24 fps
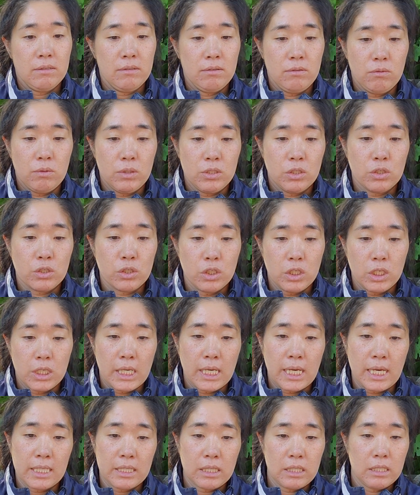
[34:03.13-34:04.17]
when you're
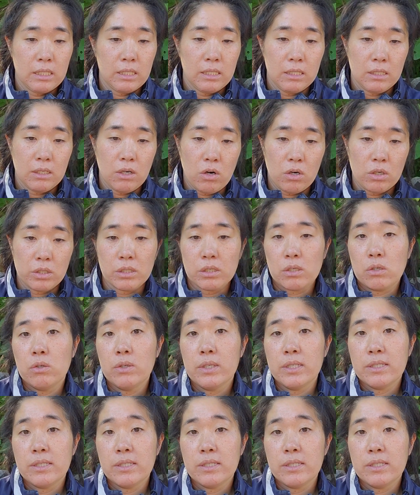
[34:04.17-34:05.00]
looking at the article